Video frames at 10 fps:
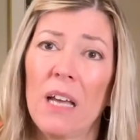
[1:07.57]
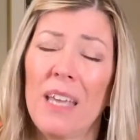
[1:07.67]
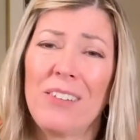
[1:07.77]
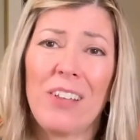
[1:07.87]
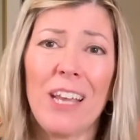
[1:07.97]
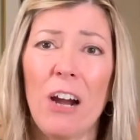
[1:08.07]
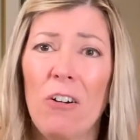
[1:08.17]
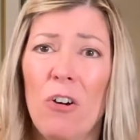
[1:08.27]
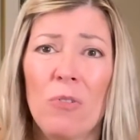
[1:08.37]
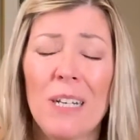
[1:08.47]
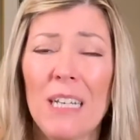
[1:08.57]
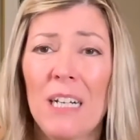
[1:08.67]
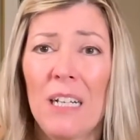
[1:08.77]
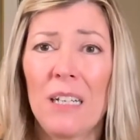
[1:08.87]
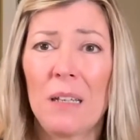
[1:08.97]
It's like our own
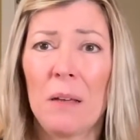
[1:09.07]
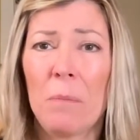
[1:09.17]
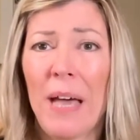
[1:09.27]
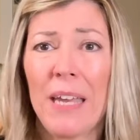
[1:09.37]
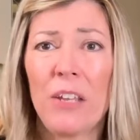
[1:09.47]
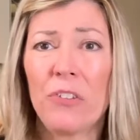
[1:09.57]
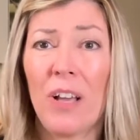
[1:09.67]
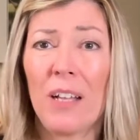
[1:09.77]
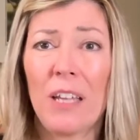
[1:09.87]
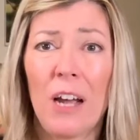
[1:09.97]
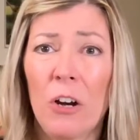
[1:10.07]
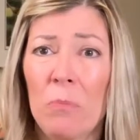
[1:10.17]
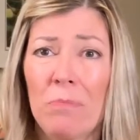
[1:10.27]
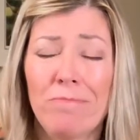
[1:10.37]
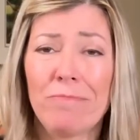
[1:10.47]
little body's
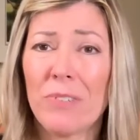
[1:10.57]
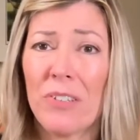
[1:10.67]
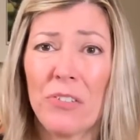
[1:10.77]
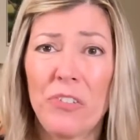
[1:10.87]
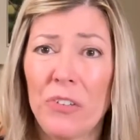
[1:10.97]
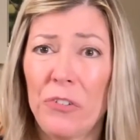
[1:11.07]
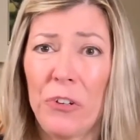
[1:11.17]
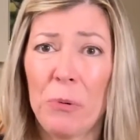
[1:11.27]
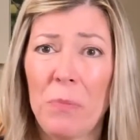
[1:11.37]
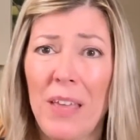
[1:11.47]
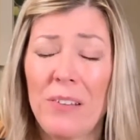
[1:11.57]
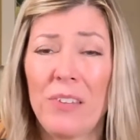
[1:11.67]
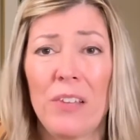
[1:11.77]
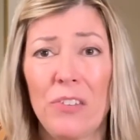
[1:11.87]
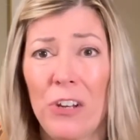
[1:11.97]
alarm system that
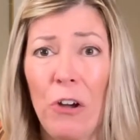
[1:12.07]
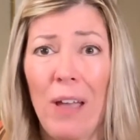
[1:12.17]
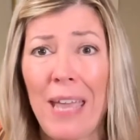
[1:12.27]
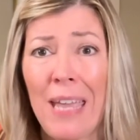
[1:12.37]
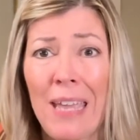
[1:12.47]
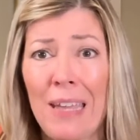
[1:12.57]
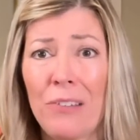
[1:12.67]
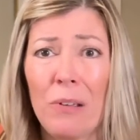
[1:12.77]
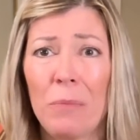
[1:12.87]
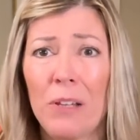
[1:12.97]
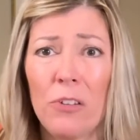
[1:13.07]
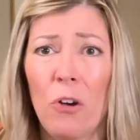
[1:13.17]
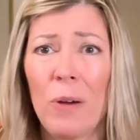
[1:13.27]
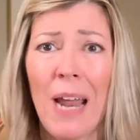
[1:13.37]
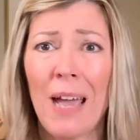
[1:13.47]
says, hey, something's
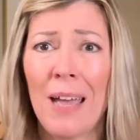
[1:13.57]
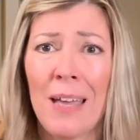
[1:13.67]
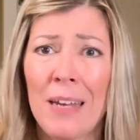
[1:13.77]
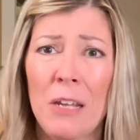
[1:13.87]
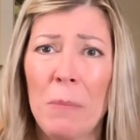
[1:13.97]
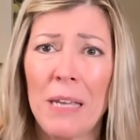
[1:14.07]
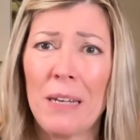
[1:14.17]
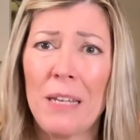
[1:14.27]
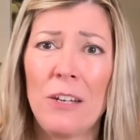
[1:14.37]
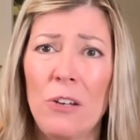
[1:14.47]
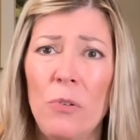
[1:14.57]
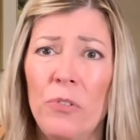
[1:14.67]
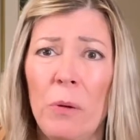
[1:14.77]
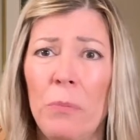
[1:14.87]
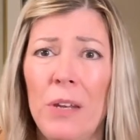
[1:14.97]
going on, you might need to do
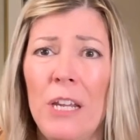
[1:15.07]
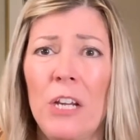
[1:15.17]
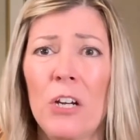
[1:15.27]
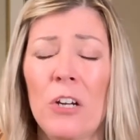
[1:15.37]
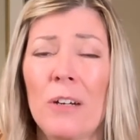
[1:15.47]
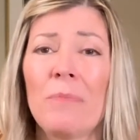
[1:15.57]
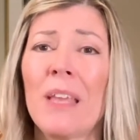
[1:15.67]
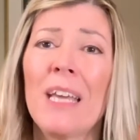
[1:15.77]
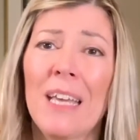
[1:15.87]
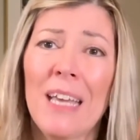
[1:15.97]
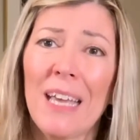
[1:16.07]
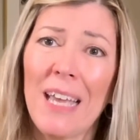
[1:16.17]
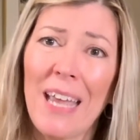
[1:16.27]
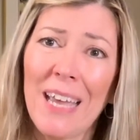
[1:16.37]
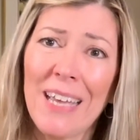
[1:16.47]
something here.
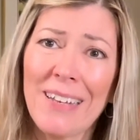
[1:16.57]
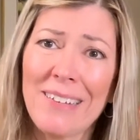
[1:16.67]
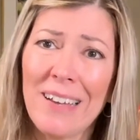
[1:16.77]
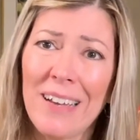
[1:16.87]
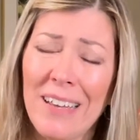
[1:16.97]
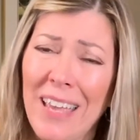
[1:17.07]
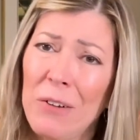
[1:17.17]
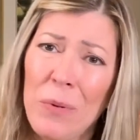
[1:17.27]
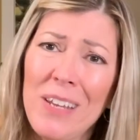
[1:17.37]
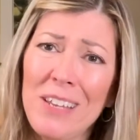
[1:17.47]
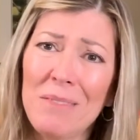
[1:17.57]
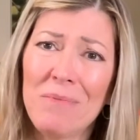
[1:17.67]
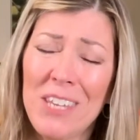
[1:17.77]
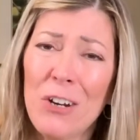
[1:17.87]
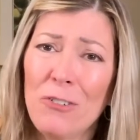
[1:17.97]
And we,
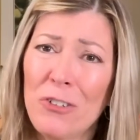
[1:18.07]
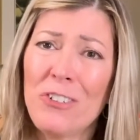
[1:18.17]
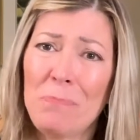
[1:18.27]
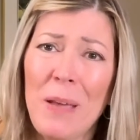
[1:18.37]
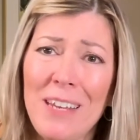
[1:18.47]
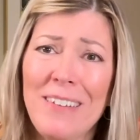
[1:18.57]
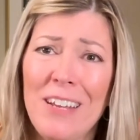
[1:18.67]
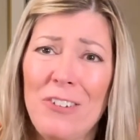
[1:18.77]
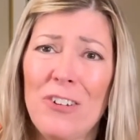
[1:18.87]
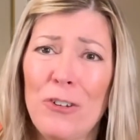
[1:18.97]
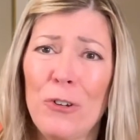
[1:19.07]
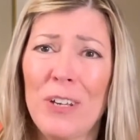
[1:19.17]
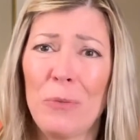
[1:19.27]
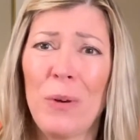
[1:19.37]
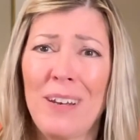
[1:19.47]
should pay attention to
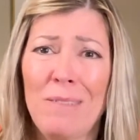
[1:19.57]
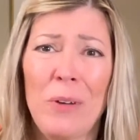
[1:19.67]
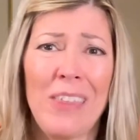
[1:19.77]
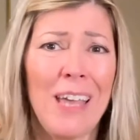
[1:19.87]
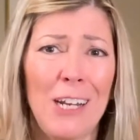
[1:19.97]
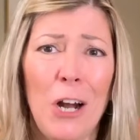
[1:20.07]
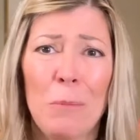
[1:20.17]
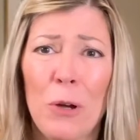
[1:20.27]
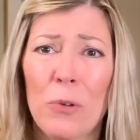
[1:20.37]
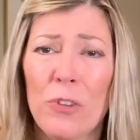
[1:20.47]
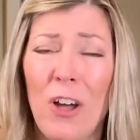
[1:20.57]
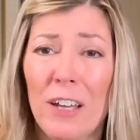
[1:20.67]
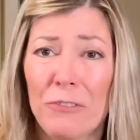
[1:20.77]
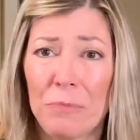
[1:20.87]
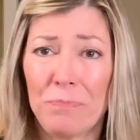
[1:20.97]
it when that alarm goes
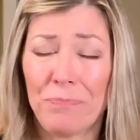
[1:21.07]
off.